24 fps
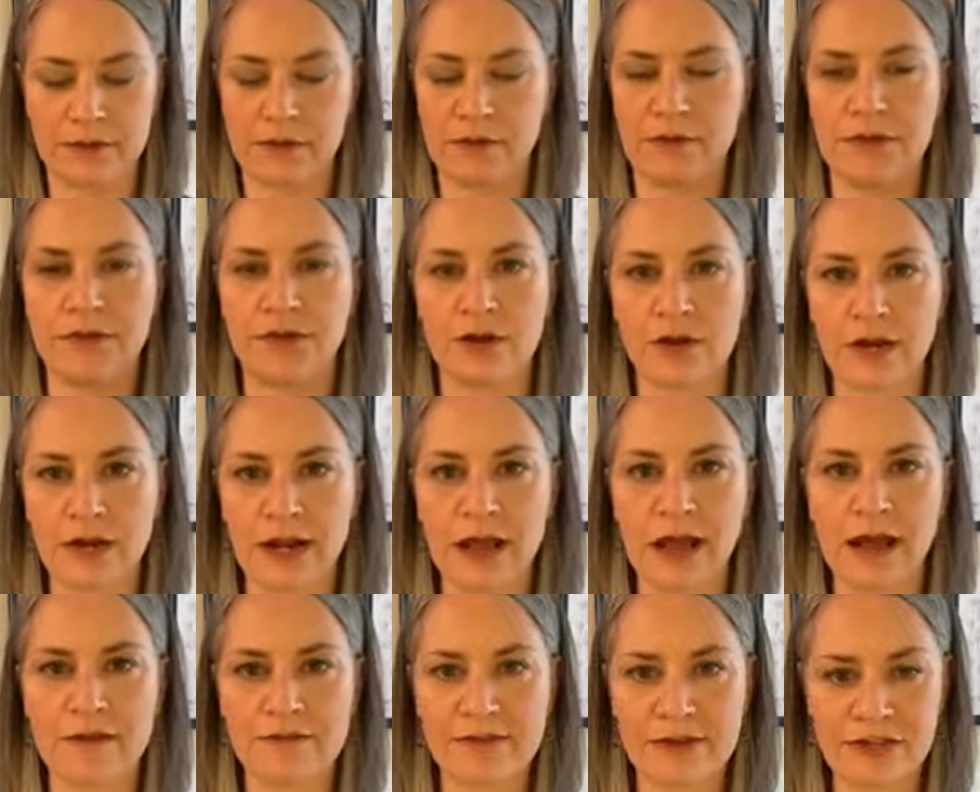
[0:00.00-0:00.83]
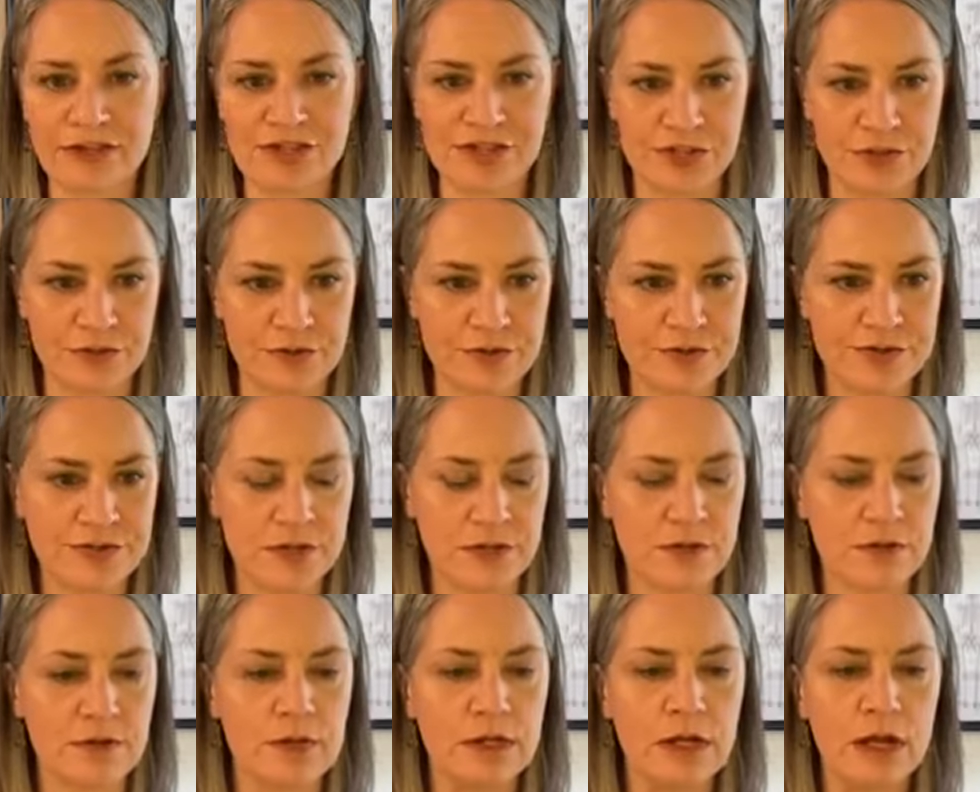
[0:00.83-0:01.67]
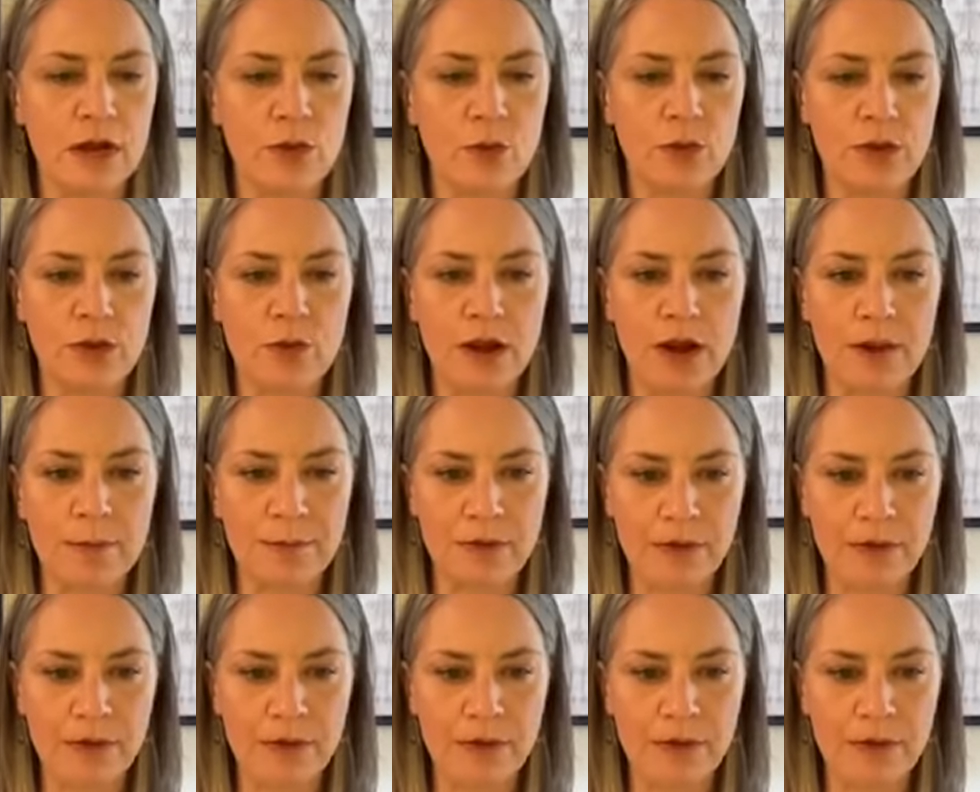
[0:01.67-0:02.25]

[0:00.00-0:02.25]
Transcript: you're going to have issues. So we want